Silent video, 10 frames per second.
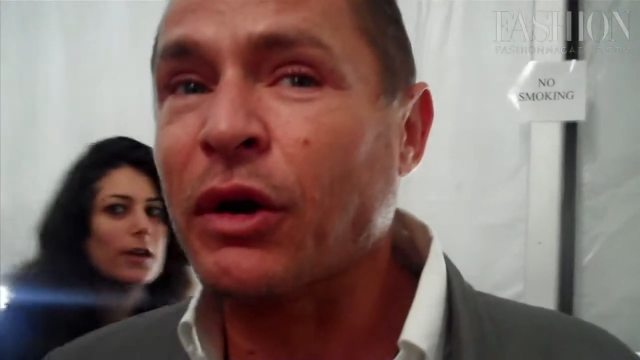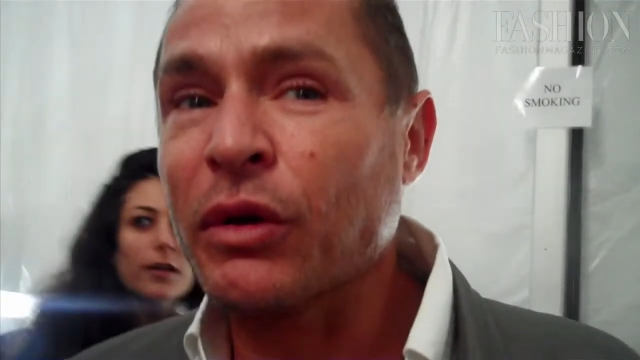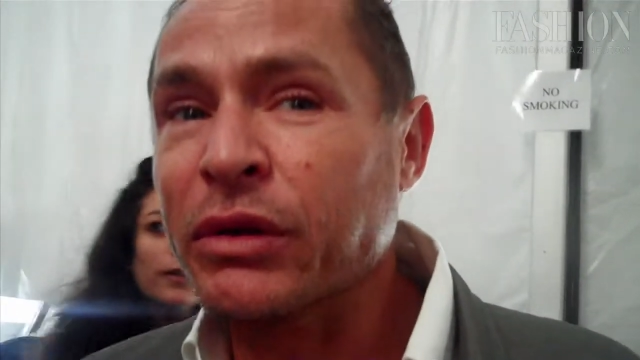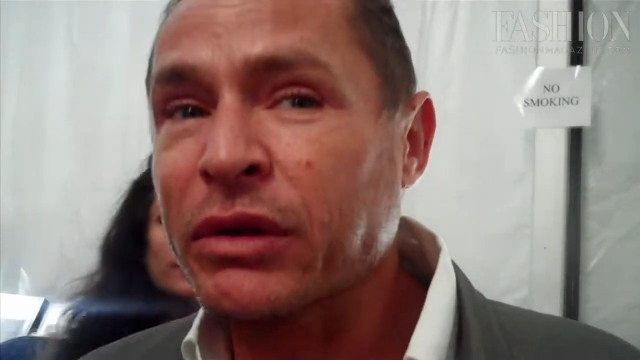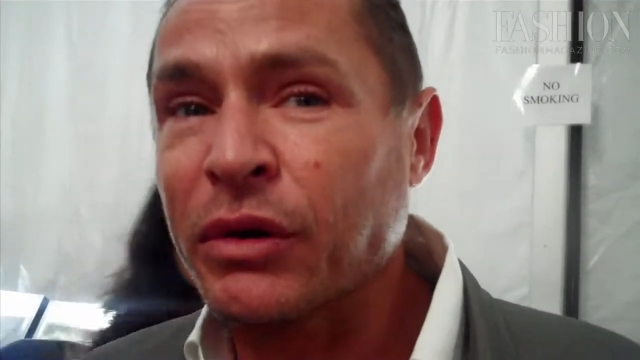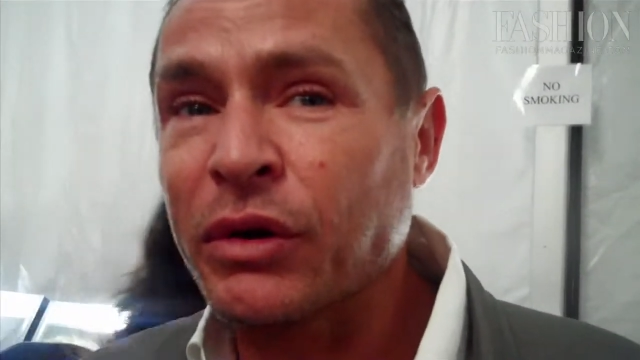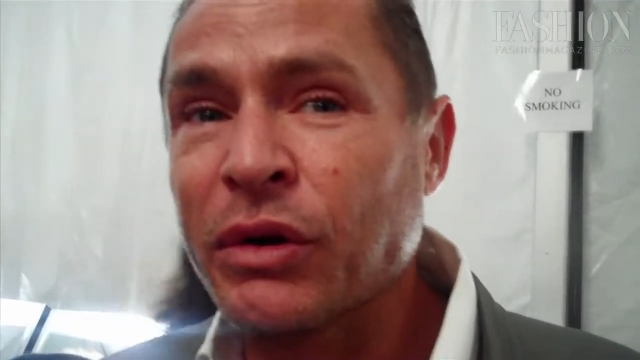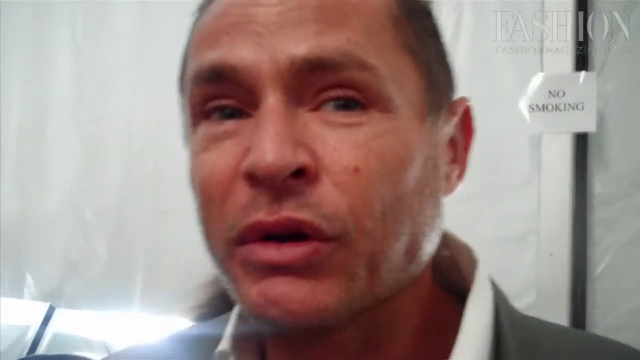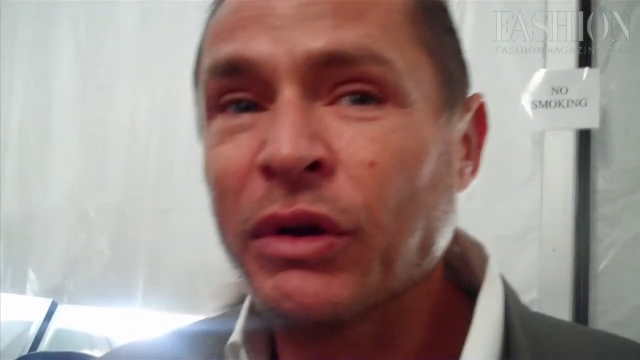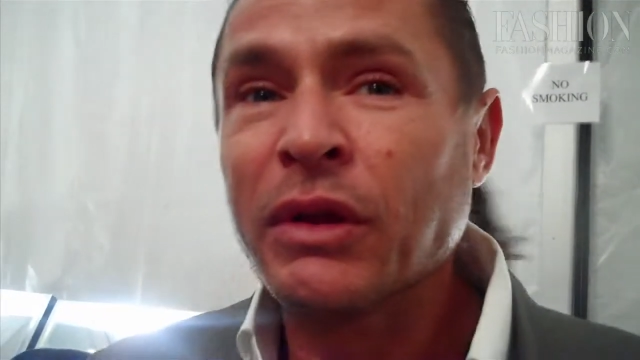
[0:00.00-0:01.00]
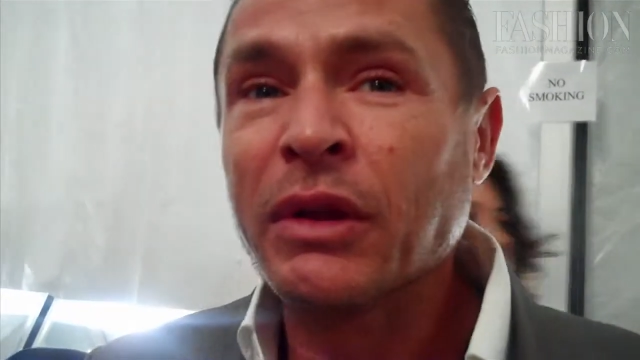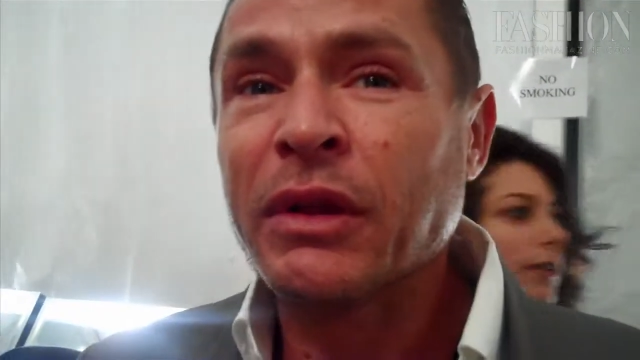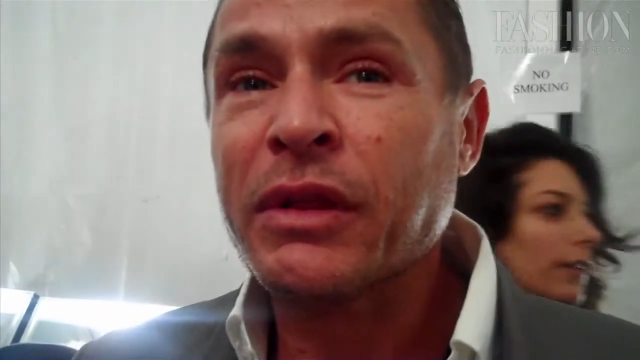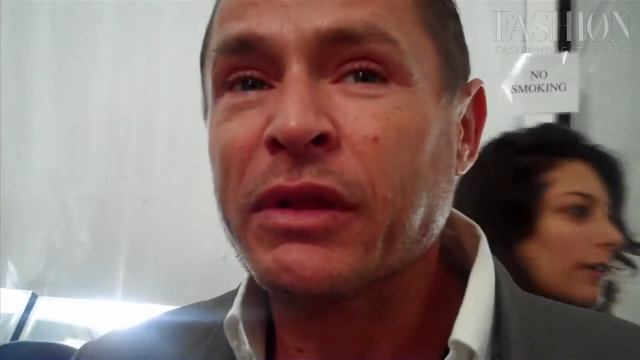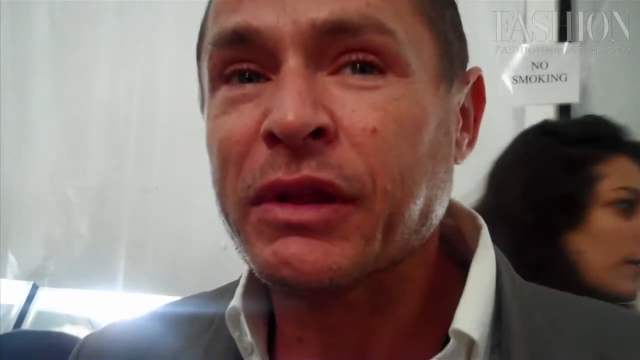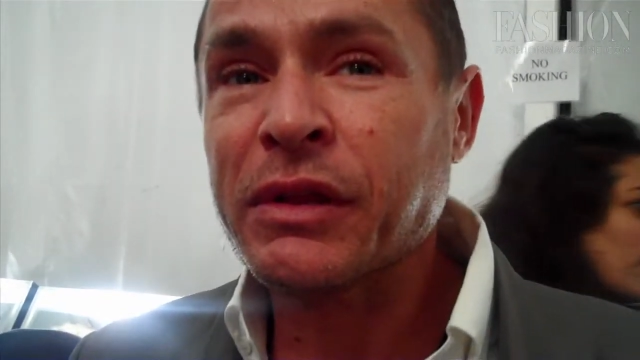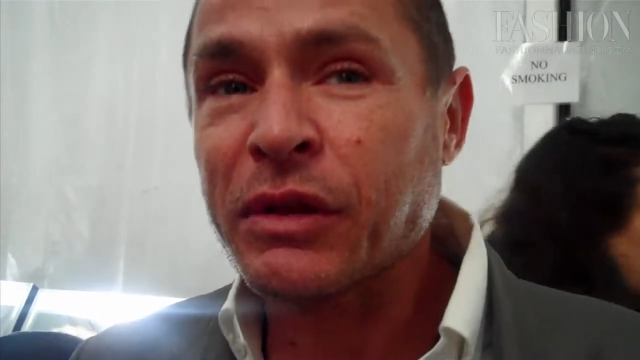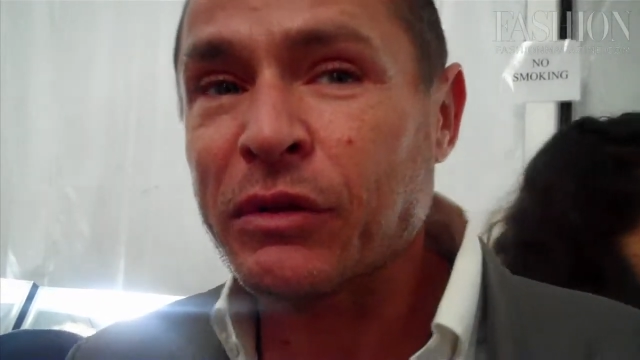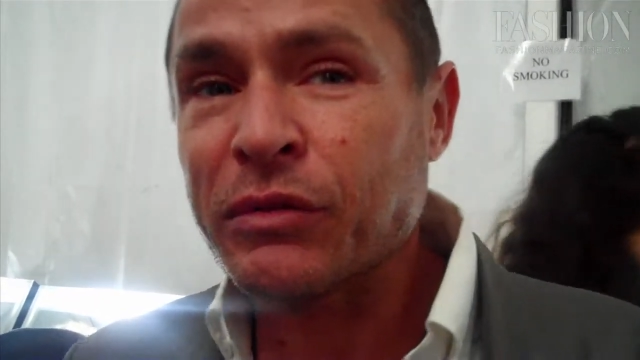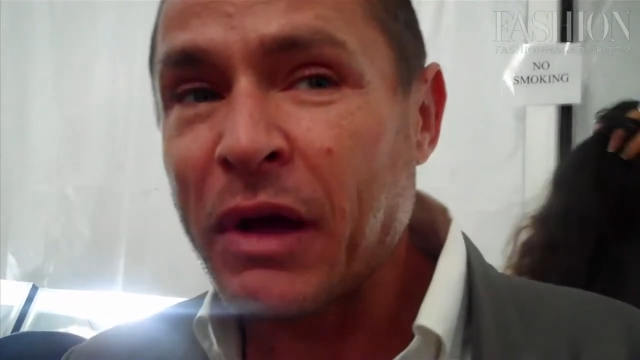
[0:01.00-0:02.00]
also since
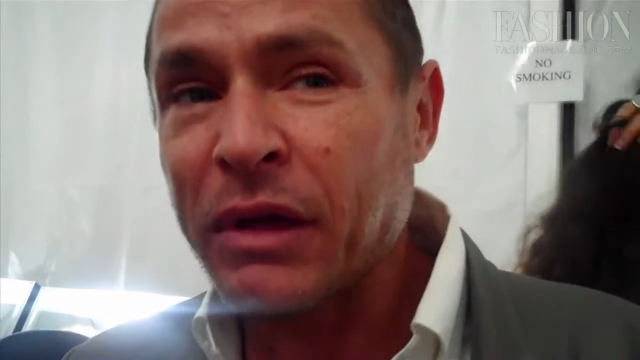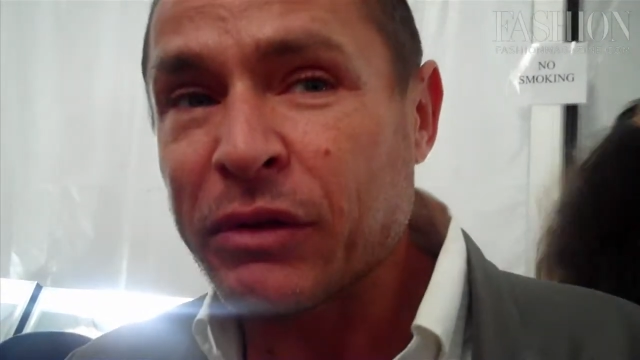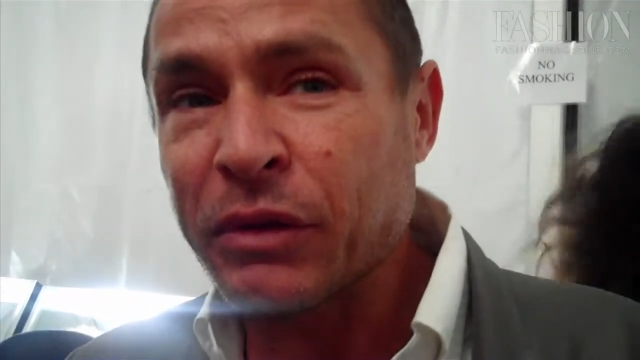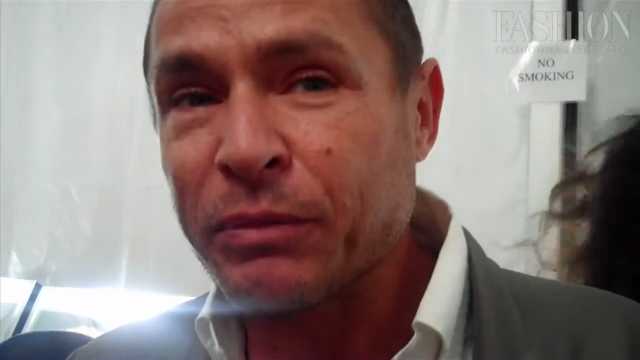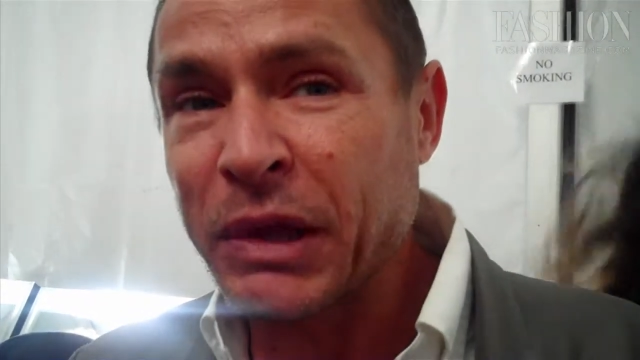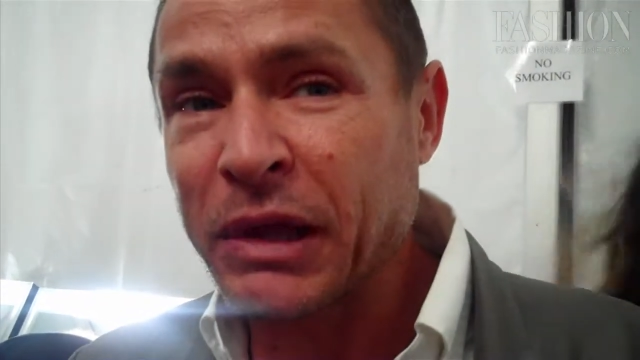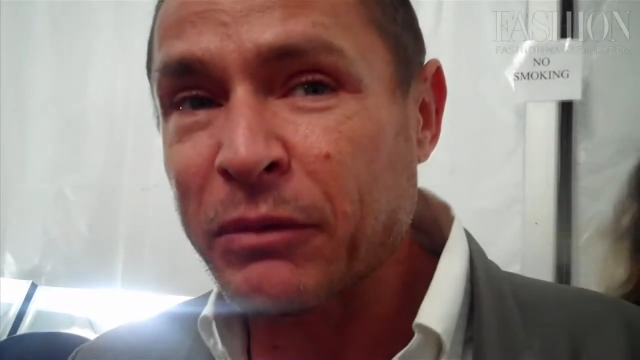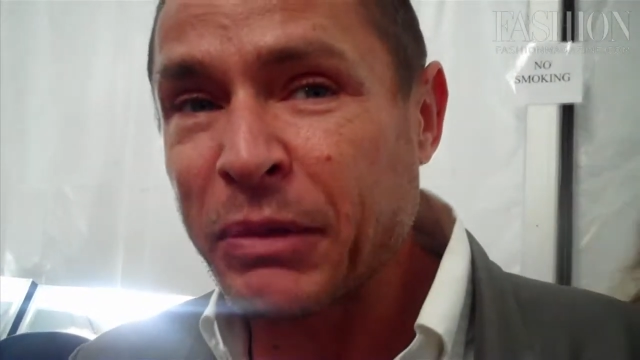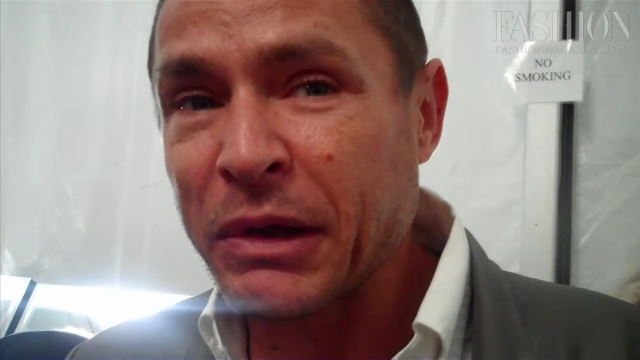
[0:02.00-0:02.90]
the pink